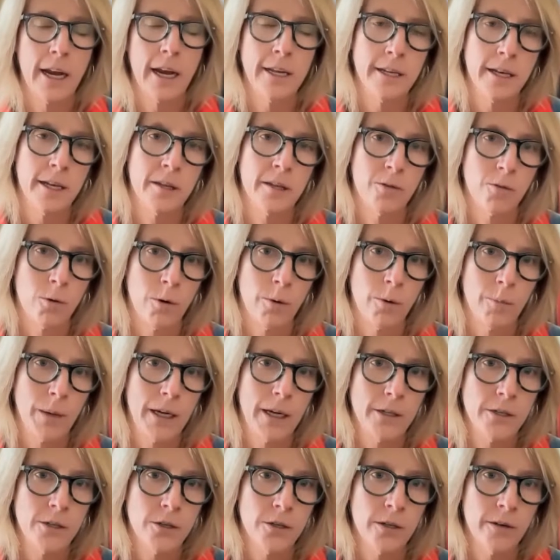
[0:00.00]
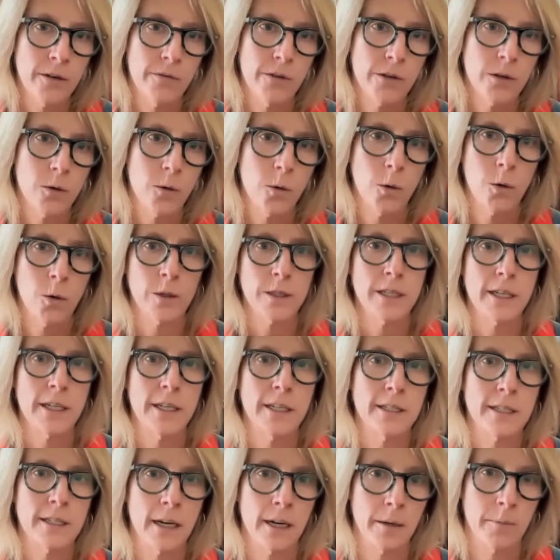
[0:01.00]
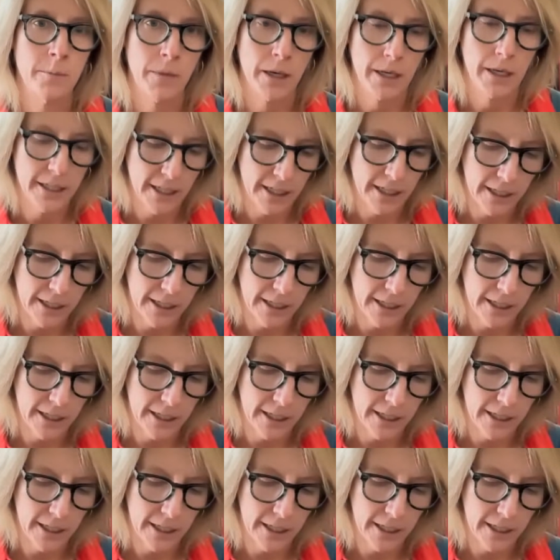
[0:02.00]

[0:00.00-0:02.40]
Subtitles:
and then the remainder of the course is on